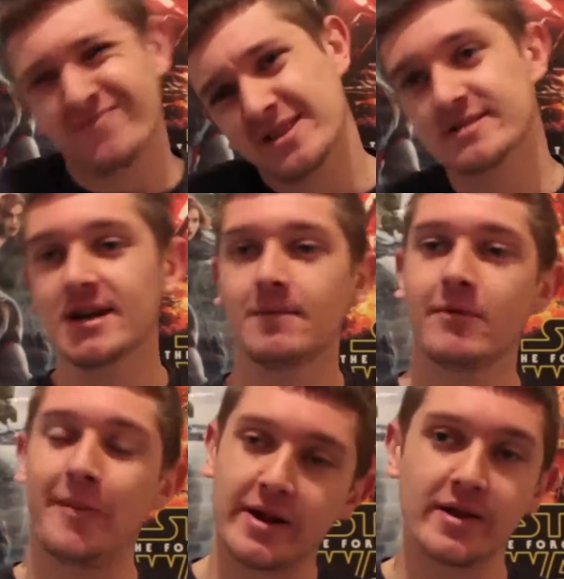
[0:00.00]
Some
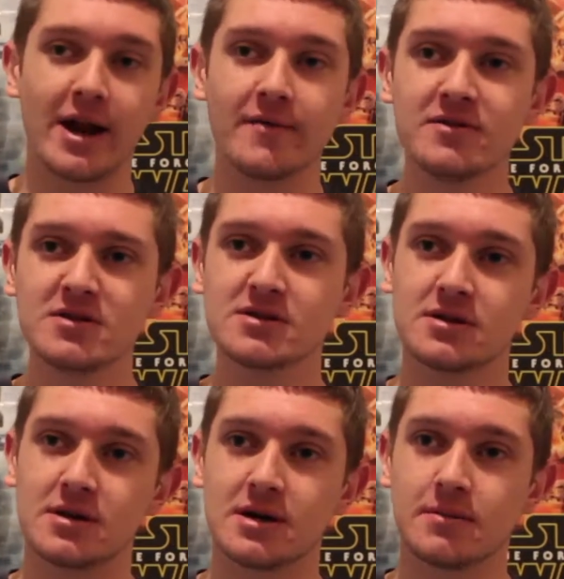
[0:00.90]
were better than others.
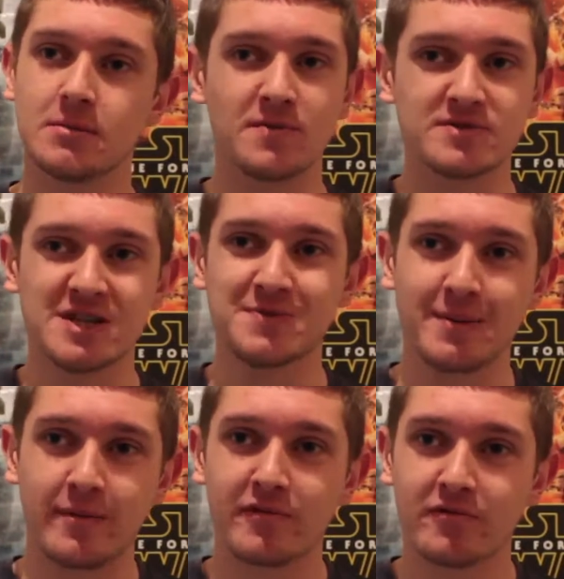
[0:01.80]
Obviously
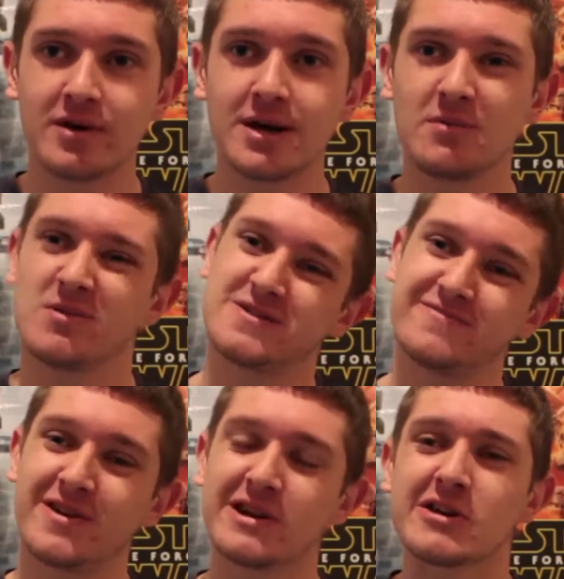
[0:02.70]
Spider-Man 3 wasn't
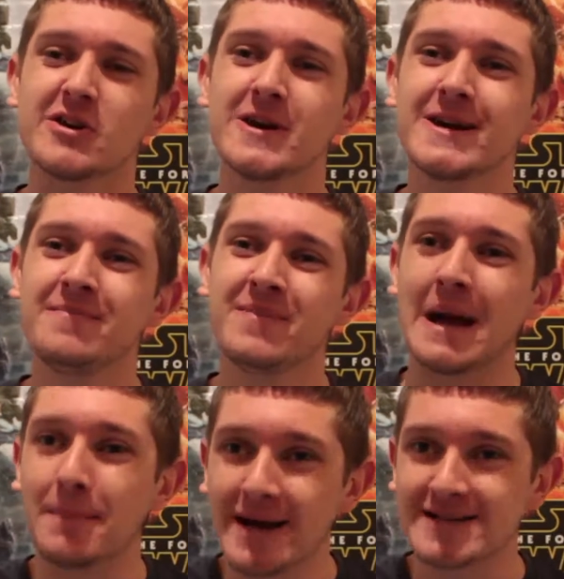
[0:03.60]
very good.
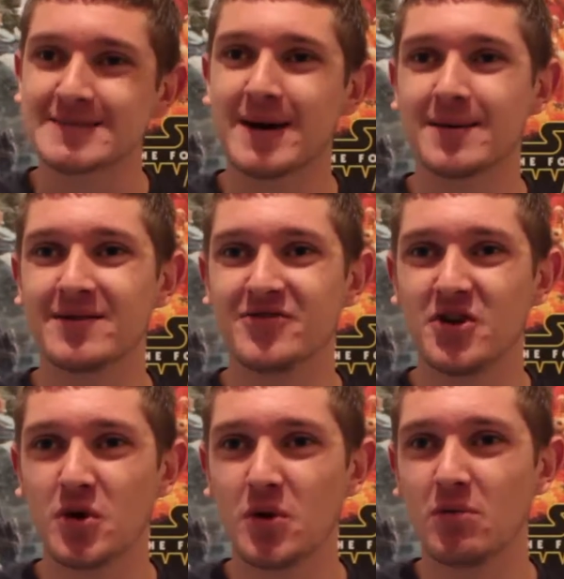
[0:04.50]
Amazing Spider-Man
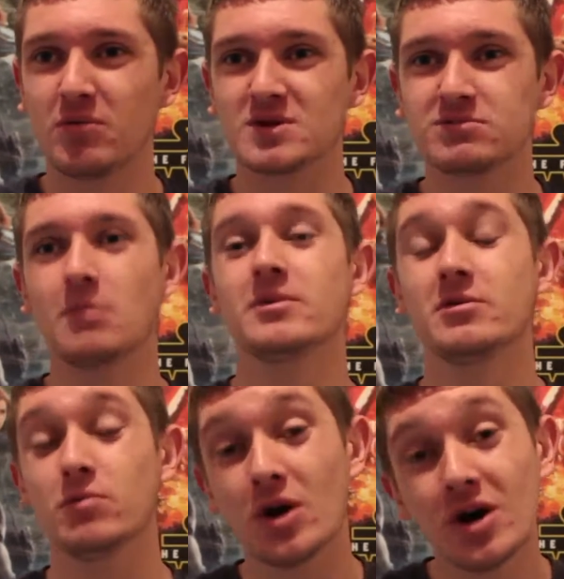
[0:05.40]
2 was probably
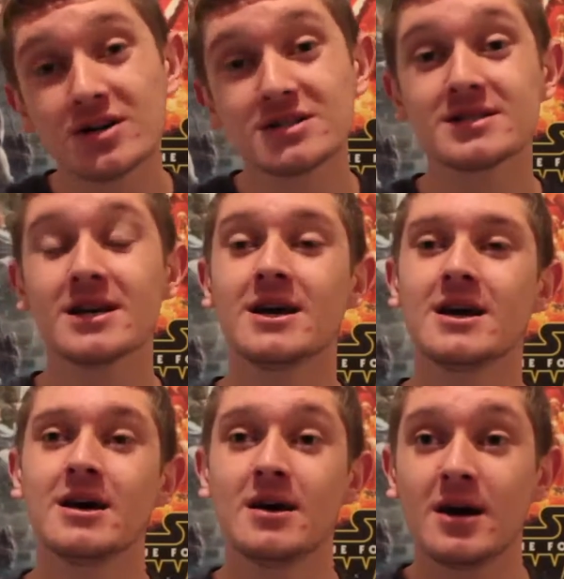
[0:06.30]
the worst.
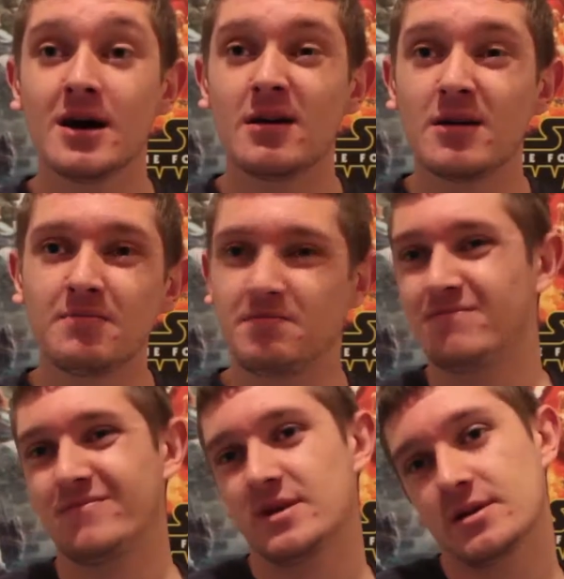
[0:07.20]

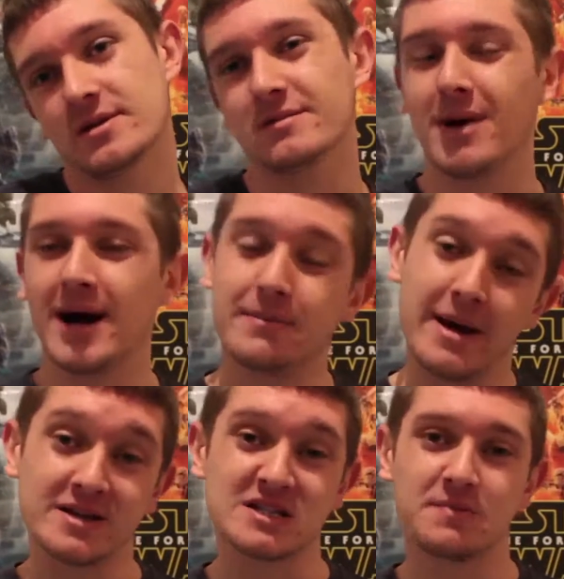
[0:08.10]
I didn't mind
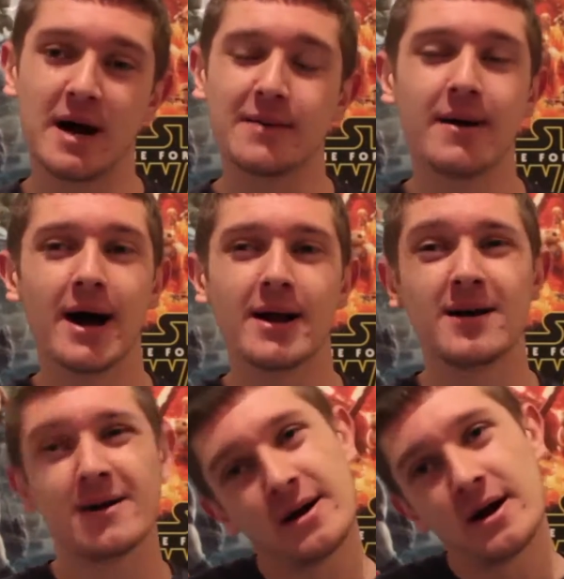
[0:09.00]
Amazing Spider-Man.
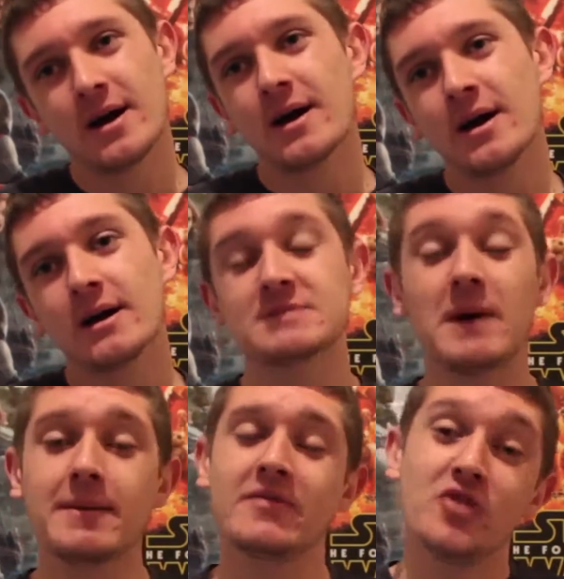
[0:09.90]

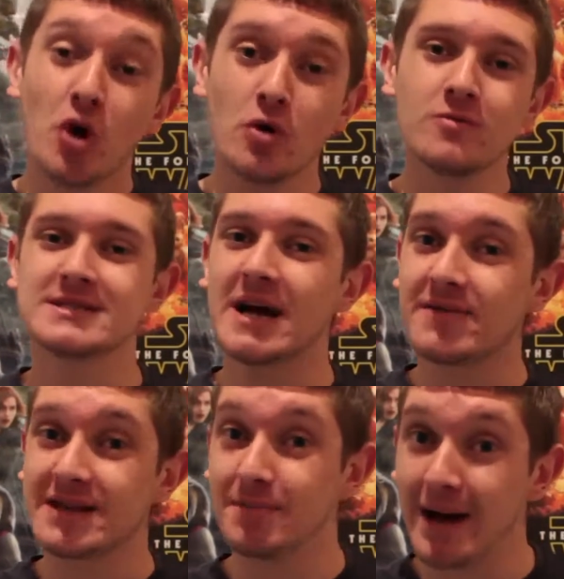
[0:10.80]
Spider-Man 2 was
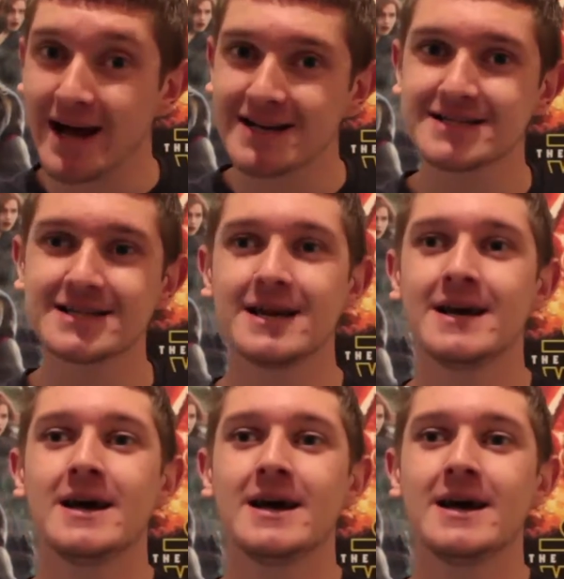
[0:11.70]
definitely the best.